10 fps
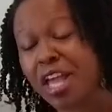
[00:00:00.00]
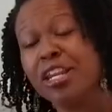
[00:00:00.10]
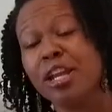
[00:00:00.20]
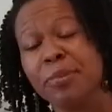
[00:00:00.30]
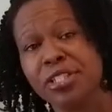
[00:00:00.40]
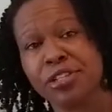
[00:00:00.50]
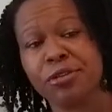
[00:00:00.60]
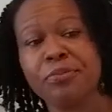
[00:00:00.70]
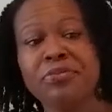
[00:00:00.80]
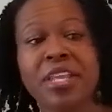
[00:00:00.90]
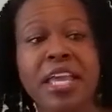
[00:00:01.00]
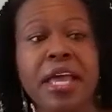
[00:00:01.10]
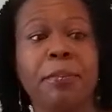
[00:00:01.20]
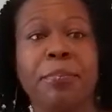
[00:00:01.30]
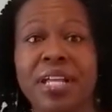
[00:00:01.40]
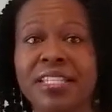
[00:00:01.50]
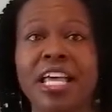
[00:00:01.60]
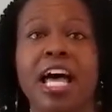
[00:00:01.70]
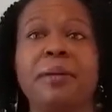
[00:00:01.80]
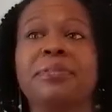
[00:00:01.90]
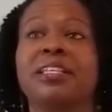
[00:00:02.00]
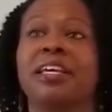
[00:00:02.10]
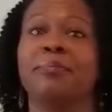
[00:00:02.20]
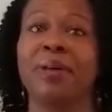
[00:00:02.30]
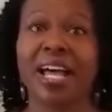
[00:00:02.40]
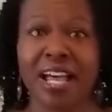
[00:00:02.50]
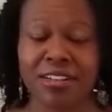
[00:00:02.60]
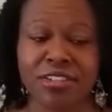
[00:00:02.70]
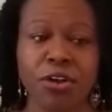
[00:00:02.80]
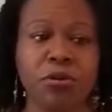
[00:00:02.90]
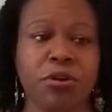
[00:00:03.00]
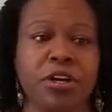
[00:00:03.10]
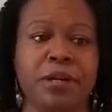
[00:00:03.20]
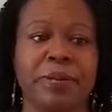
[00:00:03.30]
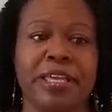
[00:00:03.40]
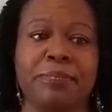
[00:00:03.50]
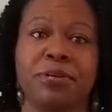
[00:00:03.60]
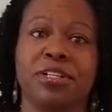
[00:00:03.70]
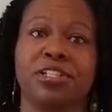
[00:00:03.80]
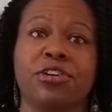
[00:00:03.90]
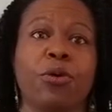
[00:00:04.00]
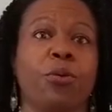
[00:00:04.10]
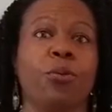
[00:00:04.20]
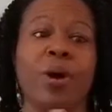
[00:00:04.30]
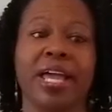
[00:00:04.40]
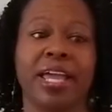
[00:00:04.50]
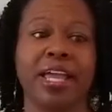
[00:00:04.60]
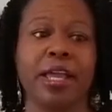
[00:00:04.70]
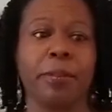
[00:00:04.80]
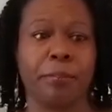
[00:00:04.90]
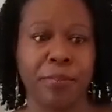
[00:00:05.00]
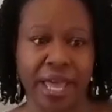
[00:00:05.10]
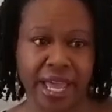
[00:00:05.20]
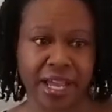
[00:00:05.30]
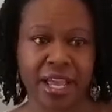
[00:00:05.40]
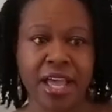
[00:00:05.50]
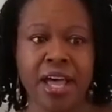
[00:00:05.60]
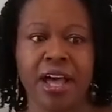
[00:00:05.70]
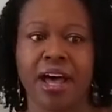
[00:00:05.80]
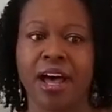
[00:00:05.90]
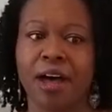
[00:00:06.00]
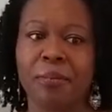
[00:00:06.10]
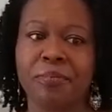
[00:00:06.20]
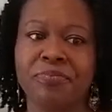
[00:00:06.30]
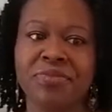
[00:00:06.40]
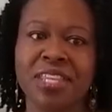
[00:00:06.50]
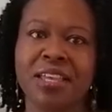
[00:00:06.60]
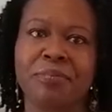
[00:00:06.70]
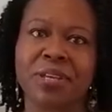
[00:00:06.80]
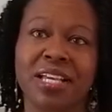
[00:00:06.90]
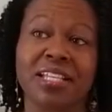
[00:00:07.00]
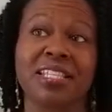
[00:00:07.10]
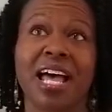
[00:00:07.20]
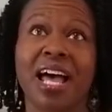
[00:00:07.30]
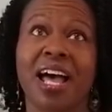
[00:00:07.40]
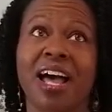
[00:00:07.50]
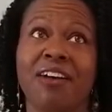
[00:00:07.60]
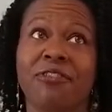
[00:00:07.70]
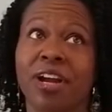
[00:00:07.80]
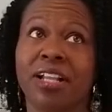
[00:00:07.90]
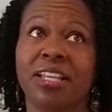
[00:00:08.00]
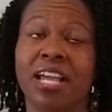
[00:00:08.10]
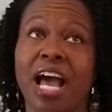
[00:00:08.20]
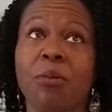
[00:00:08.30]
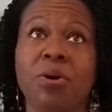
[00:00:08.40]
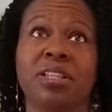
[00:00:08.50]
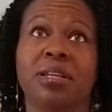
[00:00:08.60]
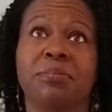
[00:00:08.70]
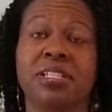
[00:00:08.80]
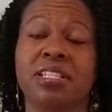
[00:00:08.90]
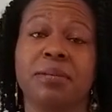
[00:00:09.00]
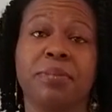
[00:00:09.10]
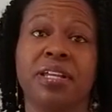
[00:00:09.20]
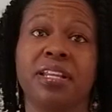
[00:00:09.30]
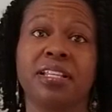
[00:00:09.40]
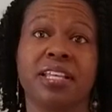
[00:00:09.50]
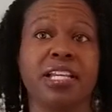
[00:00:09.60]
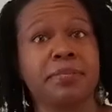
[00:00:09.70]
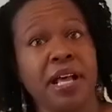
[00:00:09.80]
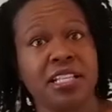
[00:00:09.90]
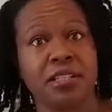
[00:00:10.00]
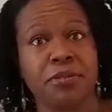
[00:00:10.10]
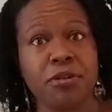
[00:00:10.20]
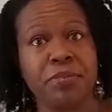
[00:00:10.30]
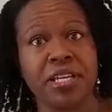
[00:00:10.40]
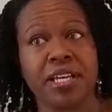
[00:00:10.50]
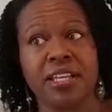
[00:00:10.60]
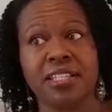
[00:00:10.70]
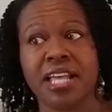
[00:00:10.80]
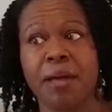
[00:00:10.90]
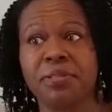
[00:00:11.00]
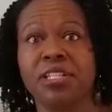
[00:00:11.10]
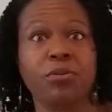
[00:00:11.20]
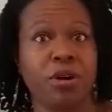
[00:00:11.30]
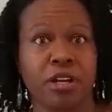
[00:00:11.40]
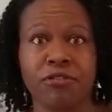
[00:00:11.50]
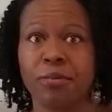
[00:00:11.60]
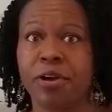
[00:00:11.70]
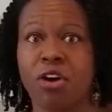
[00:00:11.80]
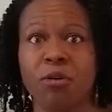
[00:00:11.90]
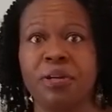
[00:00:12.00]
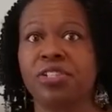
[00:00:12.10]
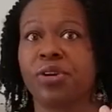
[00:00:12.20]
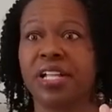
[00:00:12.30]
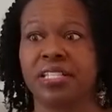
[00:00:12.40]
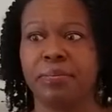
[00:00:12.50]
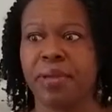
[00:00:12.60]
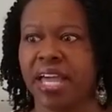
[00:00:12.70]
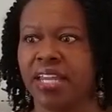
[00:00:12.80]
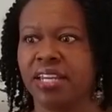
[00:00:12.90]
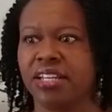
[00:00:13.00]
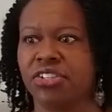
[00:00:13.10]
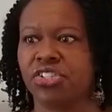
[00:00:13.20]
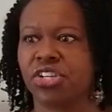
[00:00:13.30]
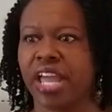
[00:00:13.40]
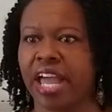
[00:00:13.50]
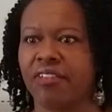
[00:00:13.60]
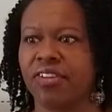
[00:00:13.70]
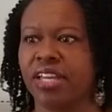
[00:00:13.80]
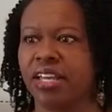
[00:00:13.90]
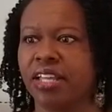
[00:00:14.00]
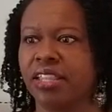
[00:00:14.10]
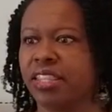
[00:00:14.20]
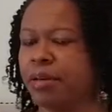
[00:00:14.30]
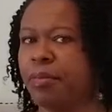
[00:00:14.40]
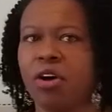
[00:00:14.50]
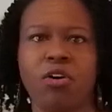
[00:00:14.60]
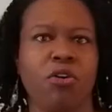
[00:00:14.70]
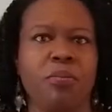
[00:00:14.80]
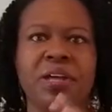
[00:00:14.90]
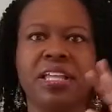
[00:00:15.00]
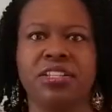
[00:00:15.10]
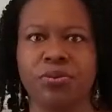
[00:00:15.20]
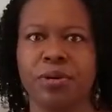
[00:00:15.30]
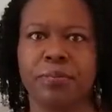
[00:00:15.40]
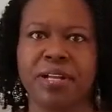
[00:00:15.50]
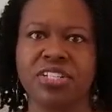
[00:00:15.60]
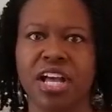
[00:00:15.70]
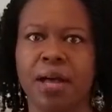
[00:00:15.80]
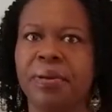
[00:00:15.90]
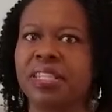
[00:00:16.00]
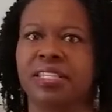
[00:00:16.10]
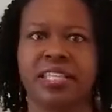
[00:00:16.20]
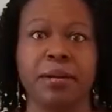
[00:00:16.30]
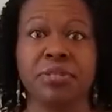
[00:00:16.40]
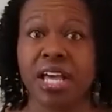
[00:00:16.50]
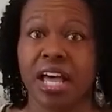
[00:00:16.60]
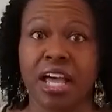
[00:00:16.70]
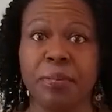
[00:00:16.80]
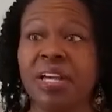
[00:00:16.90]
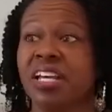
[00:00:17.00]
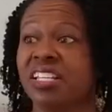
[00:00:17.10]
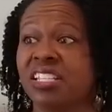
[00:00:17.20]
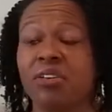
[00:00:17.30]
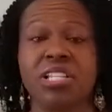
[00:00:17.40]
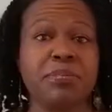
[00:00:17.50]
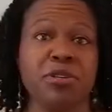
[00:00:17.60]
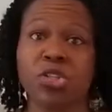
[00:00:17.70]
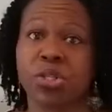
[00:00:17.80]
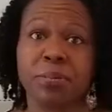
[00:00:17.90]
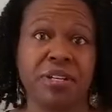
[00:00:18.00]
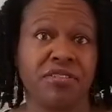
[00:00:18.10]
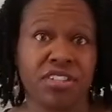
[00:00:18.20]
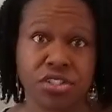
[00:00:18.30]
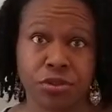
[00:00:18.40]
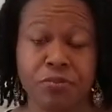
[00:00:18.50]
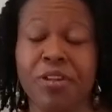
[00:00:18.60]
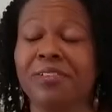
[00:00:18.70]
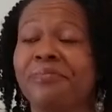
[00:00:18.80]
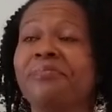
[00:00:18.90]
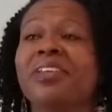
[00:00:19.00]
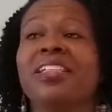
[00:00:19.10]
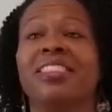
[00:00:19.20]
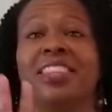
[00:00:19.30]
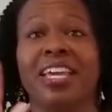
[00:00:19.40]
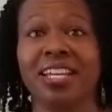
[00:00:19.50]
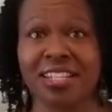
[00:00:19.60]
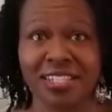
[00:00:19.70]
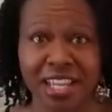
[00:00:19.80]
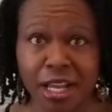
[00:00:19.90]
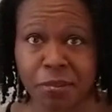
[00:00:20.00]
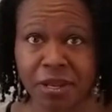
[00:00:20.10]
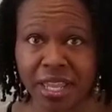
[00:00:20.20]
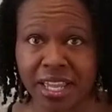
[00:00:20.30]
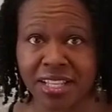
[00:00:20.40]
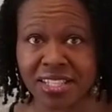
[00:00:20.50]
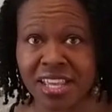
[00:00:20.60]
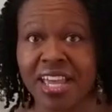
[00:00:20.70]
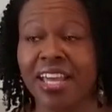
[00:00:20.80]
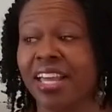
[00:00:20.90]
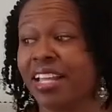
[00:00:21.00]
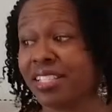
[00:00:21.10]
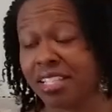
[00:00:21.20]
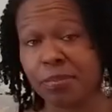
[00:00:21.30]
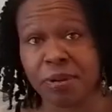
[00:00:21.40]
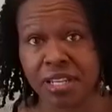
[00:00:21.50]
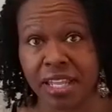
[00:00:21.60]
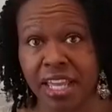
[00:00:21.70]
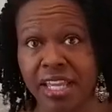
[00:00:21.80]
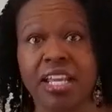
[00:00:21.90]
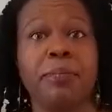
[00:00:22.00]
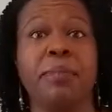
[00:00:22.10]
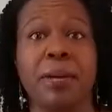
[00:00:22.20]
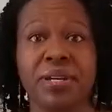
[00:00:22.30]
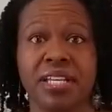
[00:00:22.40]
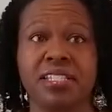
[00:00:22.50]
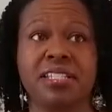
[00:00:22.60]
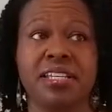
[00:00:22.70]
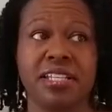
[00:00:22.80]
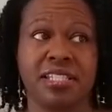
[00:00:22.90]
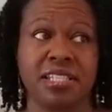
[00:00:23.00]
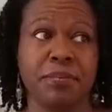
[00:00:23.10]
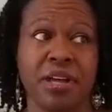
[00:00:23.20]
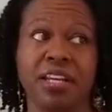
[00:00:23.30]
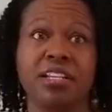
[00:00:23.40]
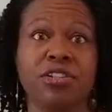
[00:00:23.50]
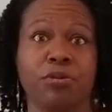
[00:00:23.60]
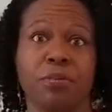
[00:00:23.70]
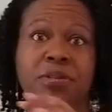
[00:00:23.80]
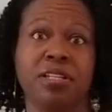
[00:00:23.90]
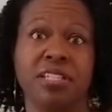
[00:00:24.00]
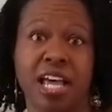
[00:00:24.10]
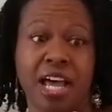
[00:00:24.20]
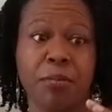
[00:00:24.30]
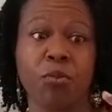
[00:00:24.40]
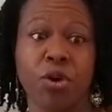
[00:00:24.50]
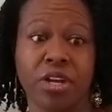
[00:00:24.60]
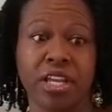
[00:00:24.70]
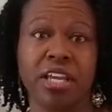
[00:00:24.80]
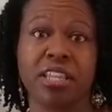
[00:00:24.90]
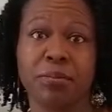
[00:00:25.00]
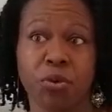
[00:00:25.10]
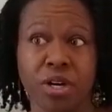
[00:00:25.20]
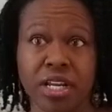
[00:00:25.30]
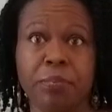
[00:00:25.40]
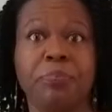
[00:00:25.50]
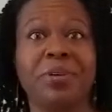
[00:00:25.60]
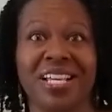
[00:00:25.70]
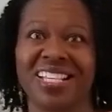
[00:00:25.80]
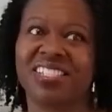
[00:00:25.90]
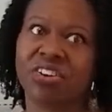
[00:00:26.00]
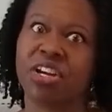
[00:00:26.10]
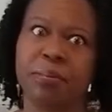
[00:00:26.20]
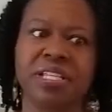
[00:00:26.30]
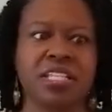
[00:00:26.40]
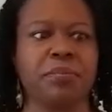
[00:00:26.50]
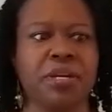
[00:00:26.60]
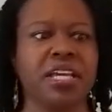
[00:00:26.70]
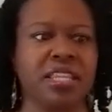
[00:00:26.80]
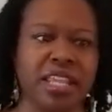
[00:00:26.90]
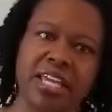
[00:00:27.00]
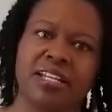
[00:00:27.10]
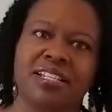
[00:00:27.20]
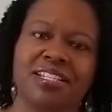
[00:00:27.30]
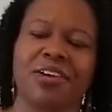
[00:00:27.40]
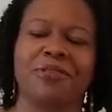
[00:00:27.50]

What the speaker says: Number 2, bedtimes in my household are going to get pushed way back because frankly, I want them to sleep in as late as possible because I'm still working from home and trying to manage having them home and doing my job at the same time. So it's mutually beneficial. They get to stay up late and sleep in late, and mama gets to get some uninterrupted time working in the morning because they're going to be sleeping in late. So